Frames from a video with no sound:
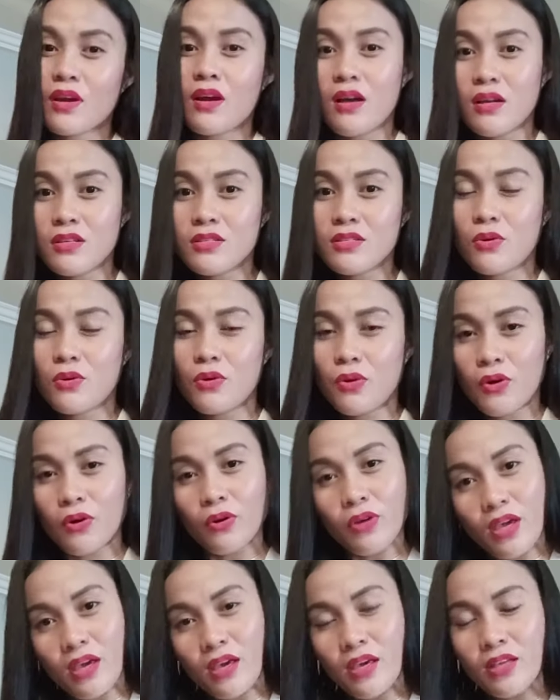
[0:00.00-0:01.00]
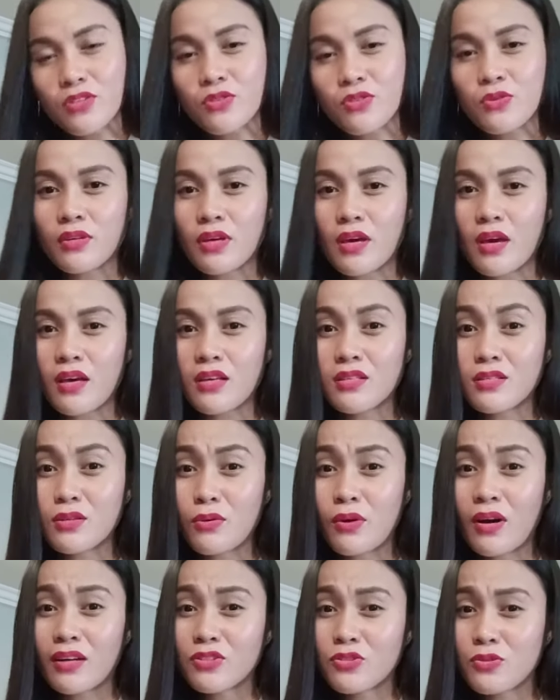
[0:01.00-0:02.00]
And so okay, it's okay. So
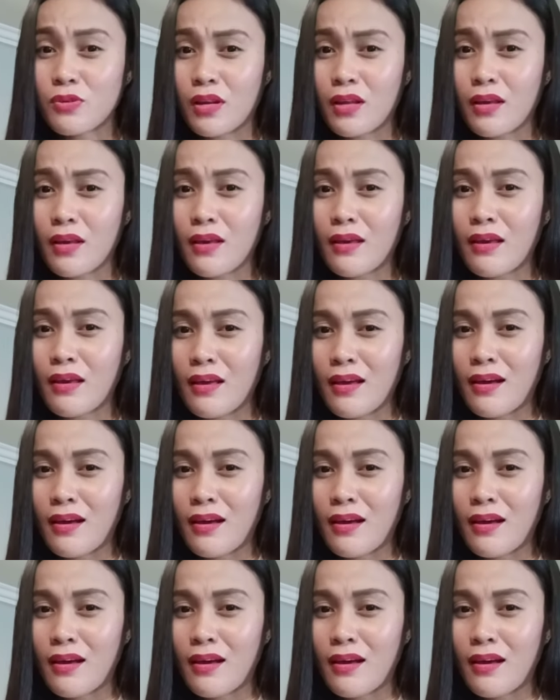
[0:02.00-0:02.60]
actually